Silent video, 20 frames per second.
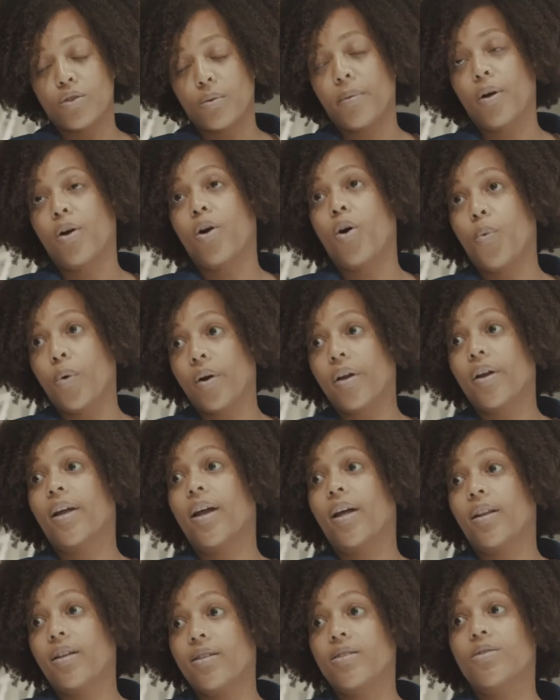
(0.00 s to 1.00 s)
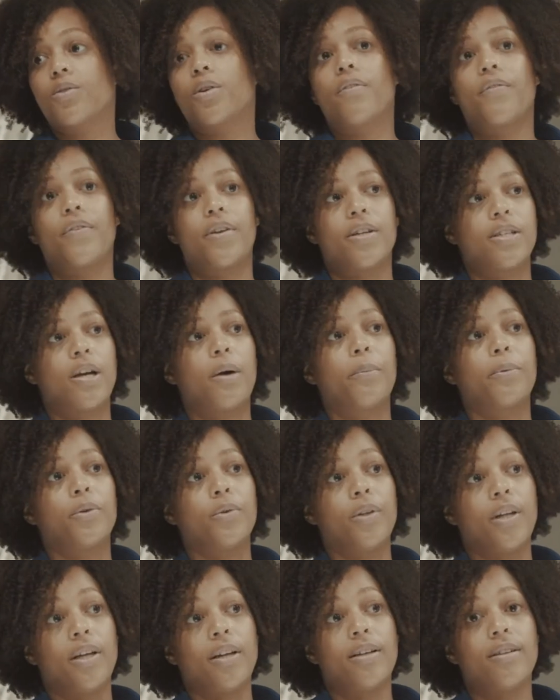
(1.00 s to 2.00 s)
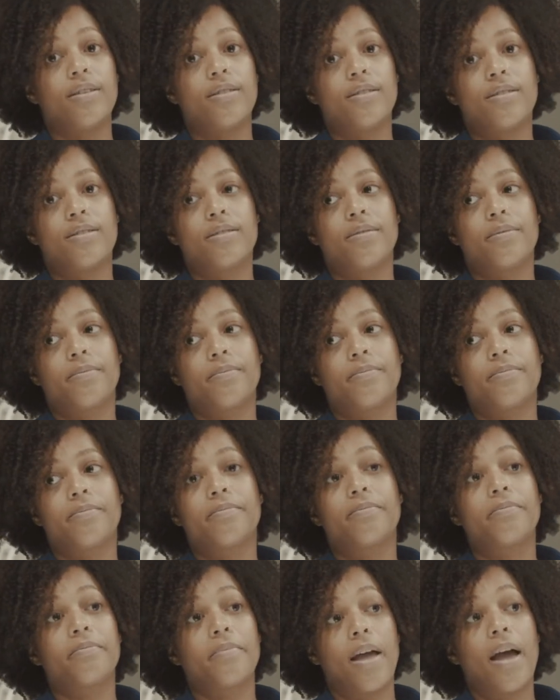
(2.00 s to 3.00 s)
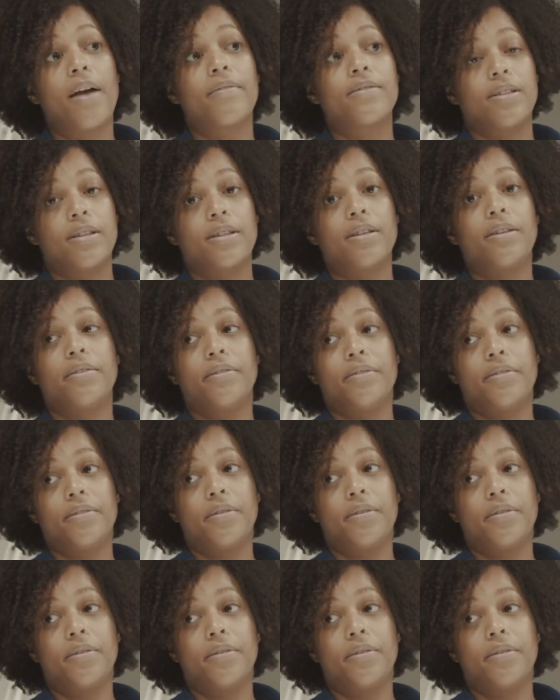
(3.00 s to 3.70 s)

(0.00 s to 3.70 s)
My co-worker Kelly is going to finish helping you ladies. I have to leave.